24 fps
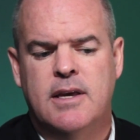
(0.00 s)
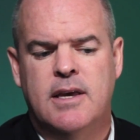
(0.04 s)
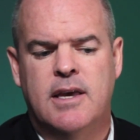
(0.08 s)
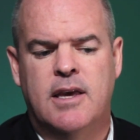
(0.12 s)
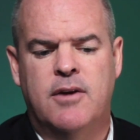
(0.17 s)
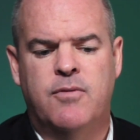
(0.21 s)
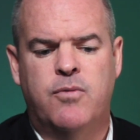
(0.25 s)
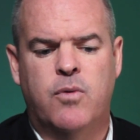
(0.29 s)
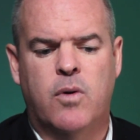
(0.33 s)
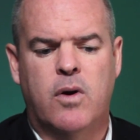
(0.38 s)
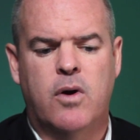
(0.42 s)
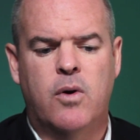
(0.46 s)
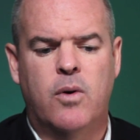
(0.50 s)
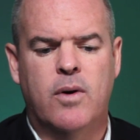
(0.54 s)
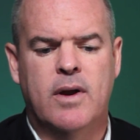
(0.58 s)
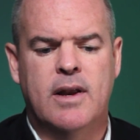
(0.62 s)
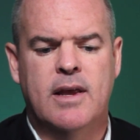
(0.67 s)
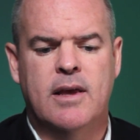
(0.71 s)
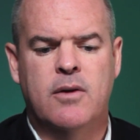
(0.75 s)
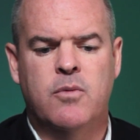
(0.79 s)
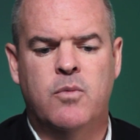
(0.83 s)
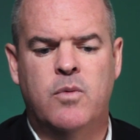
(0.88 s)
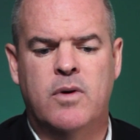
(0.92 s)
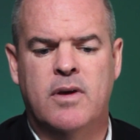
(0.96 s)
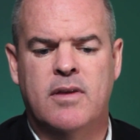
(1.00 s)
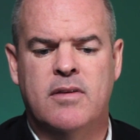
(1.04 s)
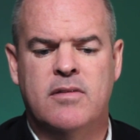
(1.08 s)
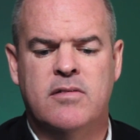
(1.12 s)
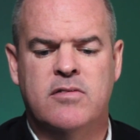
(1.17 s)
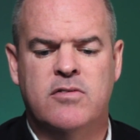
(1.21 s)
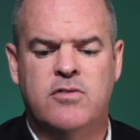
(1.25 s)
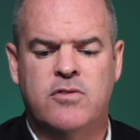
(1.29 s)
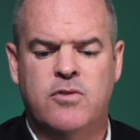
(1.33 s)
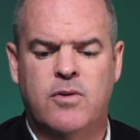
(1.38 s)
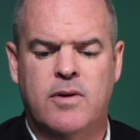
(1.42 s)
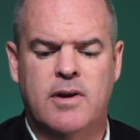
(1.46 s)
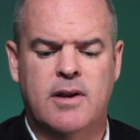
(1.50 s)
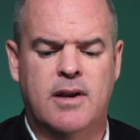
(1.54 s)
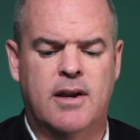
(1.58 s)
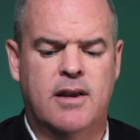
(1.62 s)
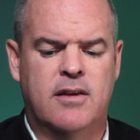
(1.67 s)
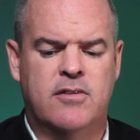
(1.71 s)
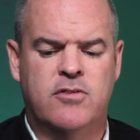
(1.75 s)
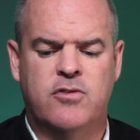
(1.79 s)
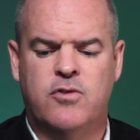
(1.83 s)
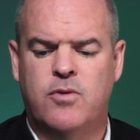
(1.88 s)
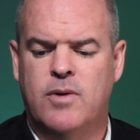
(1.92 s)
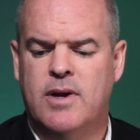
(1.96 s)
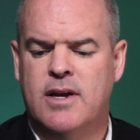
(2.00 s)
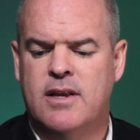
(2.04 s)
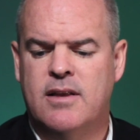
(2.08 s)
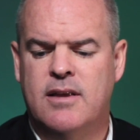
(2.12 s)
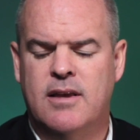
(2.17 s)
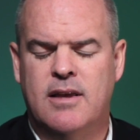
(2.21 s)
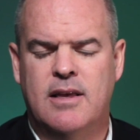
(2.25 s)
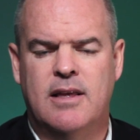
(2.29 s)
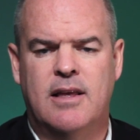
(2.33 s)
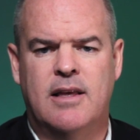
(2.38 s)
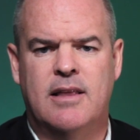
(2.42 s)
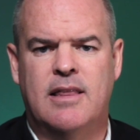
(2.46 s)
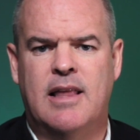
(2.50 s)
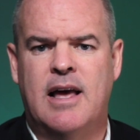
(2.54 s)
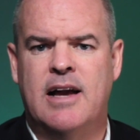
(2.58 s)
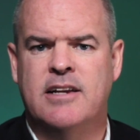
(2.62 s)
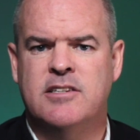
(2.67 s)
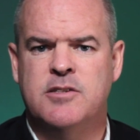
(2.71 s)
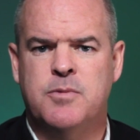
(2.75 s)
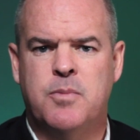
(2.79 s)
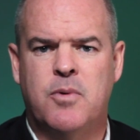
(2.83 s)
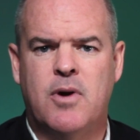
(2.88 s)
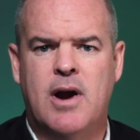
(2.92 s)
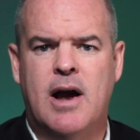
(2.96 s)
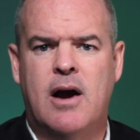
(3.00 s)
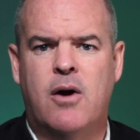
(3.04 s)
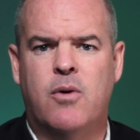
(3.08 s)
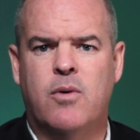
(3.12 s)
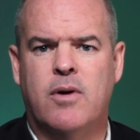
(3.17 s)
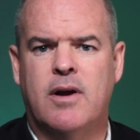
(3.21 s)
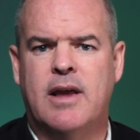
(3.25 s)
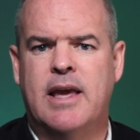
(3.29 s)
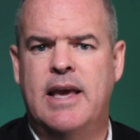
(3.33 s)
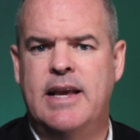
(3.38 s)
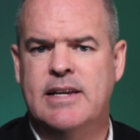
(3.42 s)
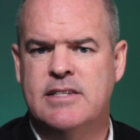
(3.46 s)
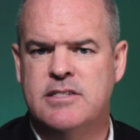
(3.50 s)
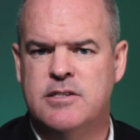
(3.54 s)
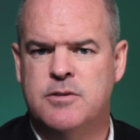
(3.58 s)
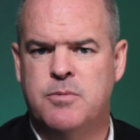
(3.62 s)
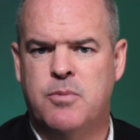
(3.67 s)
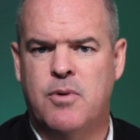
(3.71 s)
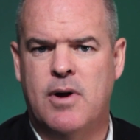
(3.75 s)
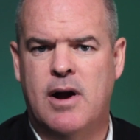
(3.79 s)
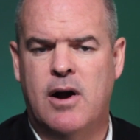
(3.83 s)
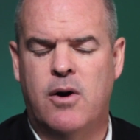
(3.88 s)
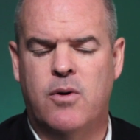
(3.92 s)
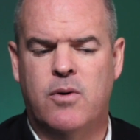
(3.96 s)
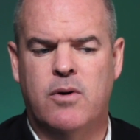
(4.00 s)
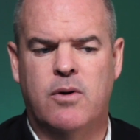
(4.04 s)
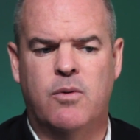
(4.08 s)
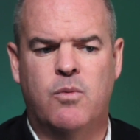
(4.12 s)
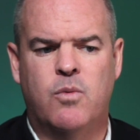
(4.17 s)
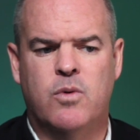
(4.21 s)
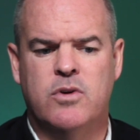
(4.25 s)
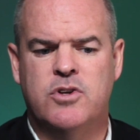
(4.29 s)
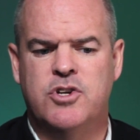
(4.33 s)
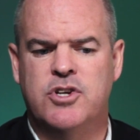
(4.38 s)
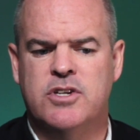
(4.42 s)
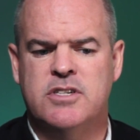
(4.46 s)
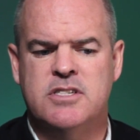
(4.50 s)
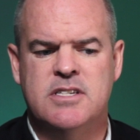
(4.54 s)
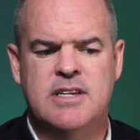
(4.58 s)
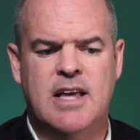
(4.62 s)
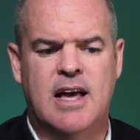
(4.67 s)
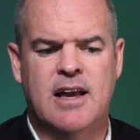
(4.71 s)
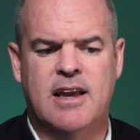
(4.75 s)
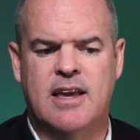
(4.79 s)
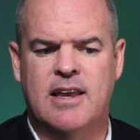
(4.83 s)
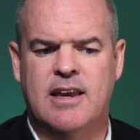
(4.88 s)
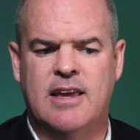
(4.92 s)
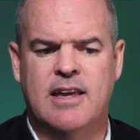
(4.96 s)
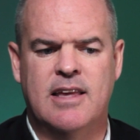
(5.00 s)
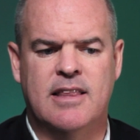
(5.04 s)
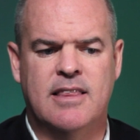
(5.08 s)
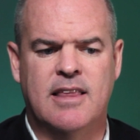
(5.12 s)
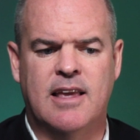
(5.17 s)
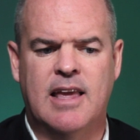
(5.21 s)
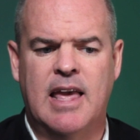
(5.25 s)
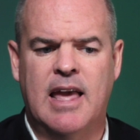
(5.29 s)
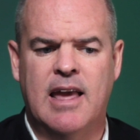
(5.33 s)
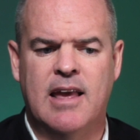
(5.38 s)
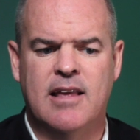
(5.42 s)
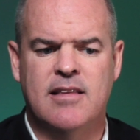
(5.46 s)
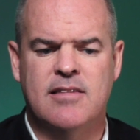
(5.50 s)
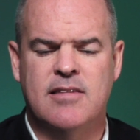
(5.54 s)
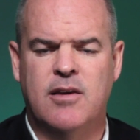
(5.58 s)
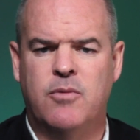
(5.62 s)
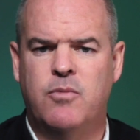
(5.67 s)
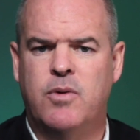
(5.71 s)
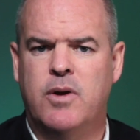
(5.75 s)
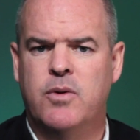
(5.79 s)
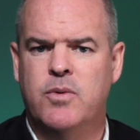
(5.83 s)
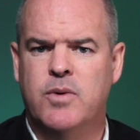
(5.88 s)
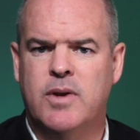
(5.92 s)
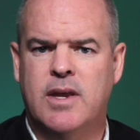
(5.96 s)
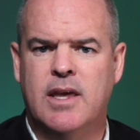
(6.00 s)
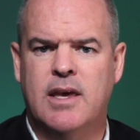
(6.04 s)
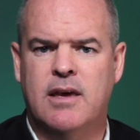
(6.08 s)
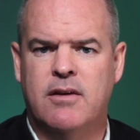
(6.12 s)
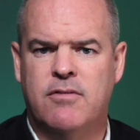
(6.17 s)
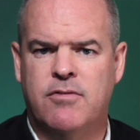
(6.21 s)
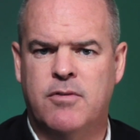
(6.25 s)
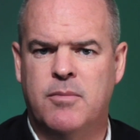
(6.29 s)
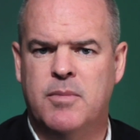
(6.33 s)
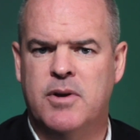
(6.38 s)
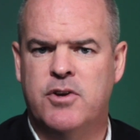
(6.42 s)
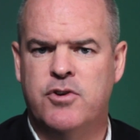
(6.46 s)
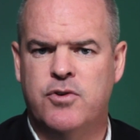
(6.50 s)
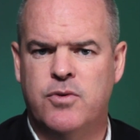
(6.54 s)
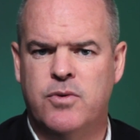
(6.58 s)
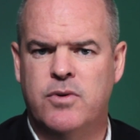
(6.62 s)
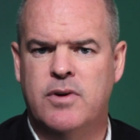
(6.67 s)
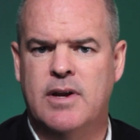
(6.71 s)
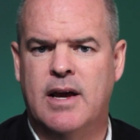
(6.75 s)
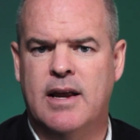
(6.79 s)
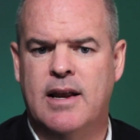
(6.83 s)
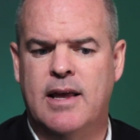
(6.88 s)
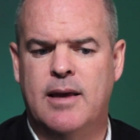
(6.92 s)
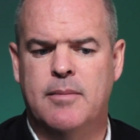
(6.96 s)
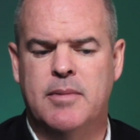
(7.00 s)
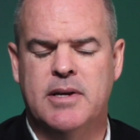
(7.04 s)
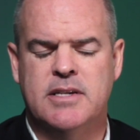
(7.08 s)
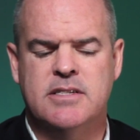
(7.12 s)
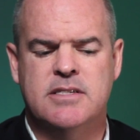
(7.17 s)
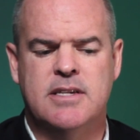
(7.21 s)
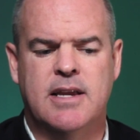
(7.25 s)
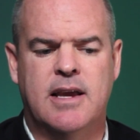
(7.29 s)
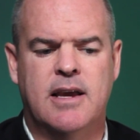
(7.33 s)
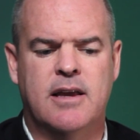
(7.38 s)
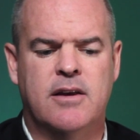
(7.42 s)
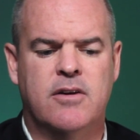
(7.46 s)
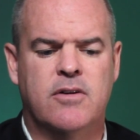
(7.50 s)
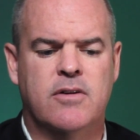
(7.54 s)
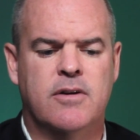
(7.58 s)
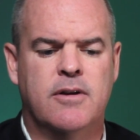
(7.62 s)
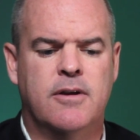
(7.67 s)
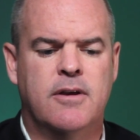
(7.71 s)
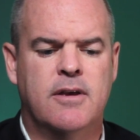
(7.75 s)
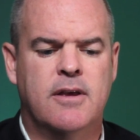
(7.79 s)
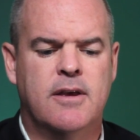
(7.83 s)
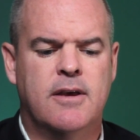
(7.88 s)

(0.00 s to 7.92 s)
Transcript: If we're going in with strict lines per hour, cases per hour, we're just not going to get the gains that we would get from a true dynamic standard.